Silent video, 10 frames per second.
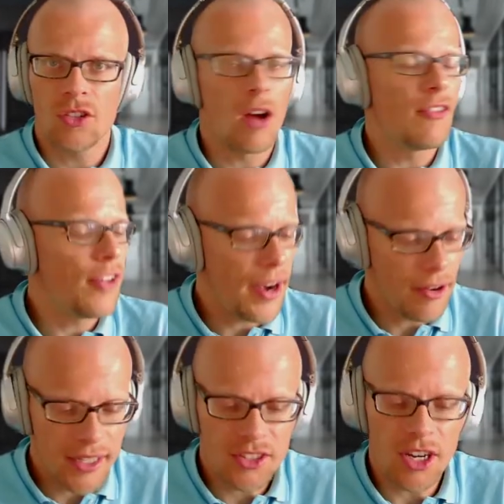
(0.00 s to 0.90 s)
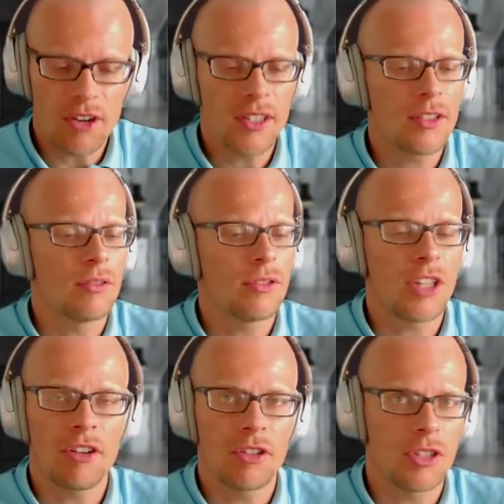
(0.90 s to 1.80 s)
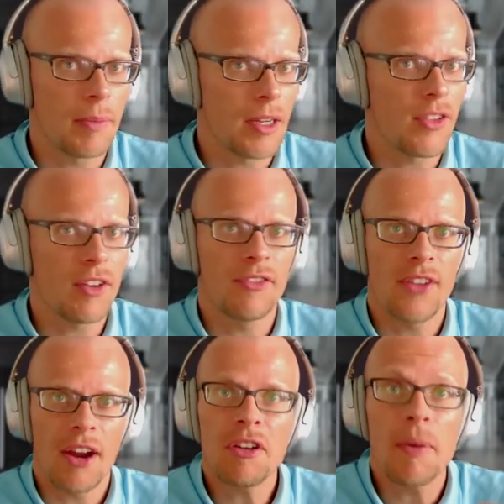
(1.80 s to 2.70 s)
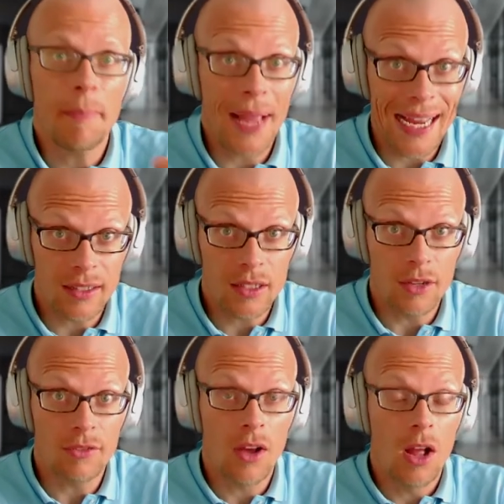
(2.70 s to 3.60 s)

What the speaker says: are very stereotypical. They're very repetitive.